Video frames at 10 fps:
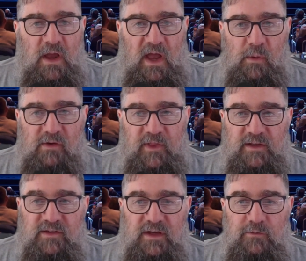However,
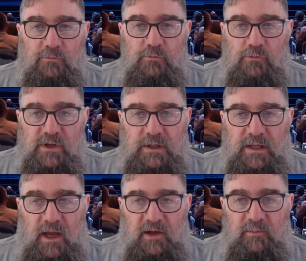that's never really
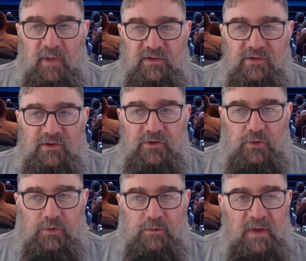had masses to do.